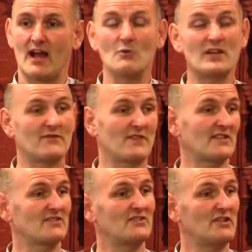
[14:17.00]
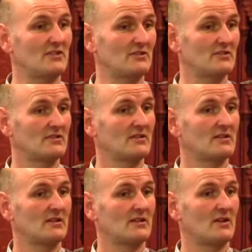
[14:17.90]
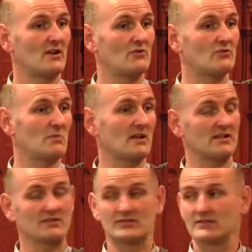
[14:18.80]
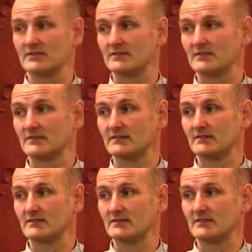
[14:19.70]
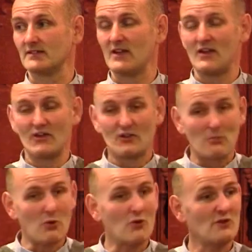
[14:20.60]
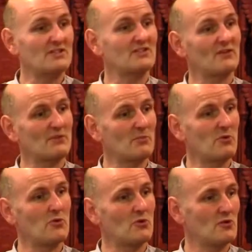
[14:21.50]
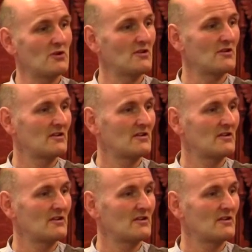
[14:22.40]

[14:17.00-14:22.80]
I will give thanks to you, O Lord my God. The poorest of the poor